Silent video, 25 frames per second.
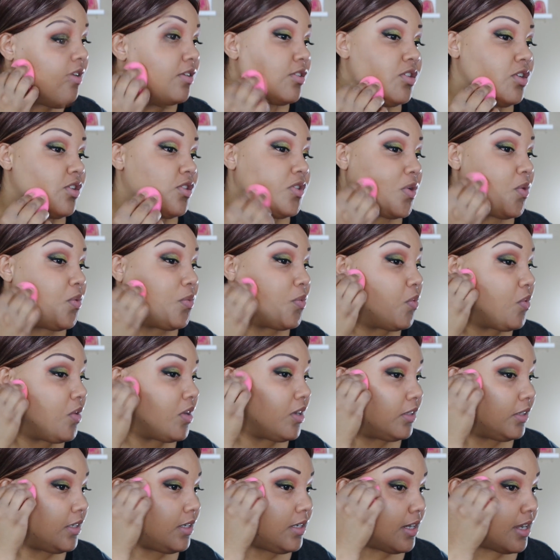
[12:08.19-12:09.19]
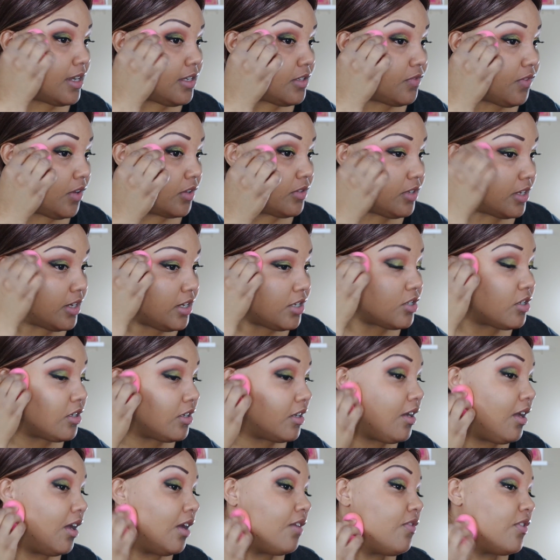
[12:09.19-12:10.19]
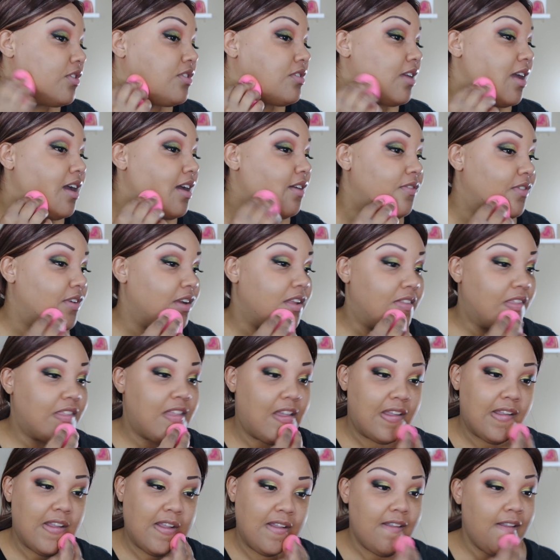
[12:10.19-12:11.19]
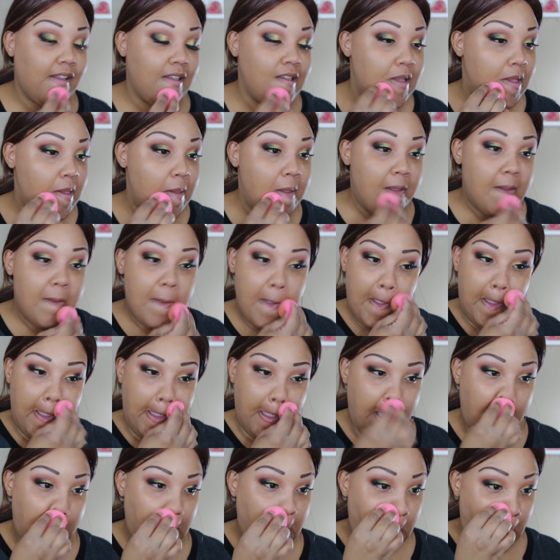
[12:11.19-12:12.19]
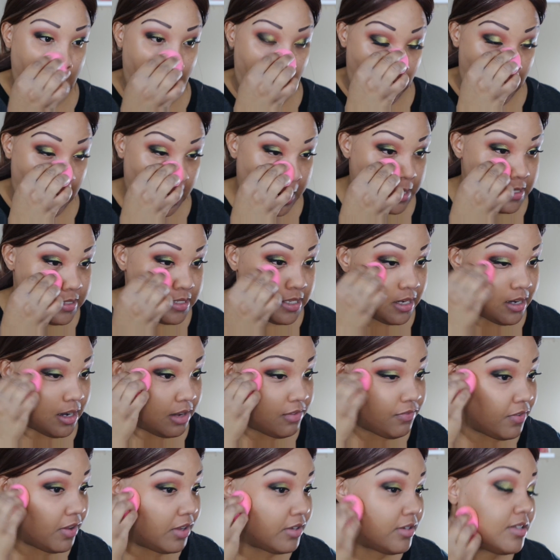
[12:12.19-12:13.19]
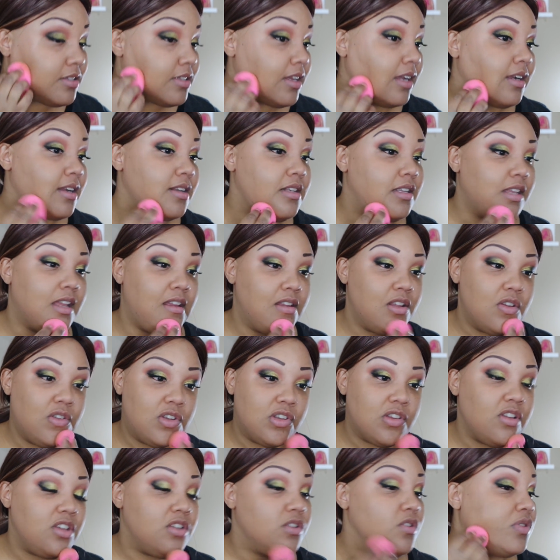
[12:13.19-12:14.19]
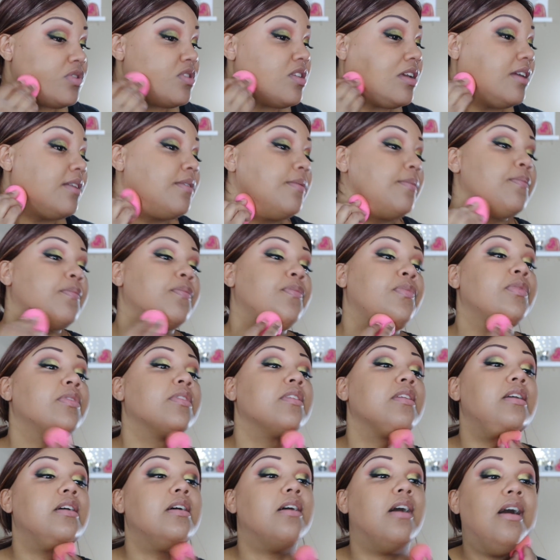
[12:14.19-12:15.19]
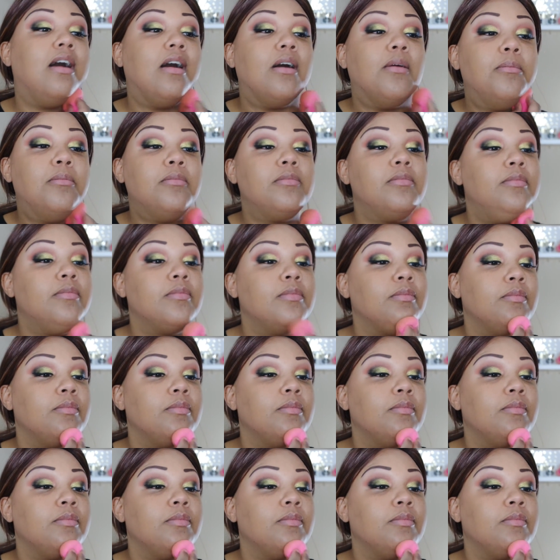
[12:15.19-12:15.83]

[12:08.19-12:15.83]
It's just a really nice foundation, covers everything. And like I said, I found as I continued to use it, I